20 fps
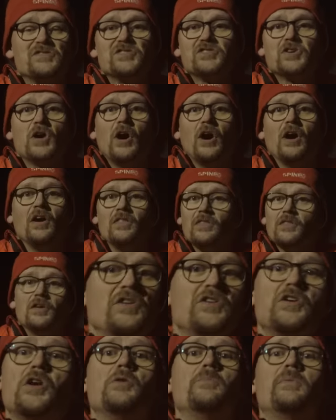Scott
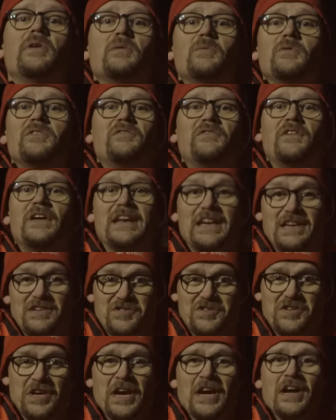that nobody would
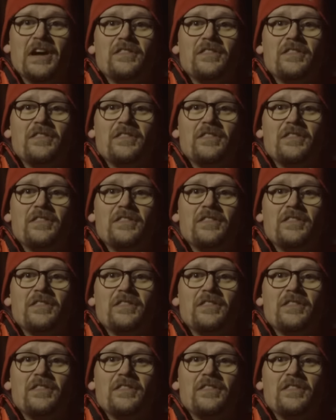finish,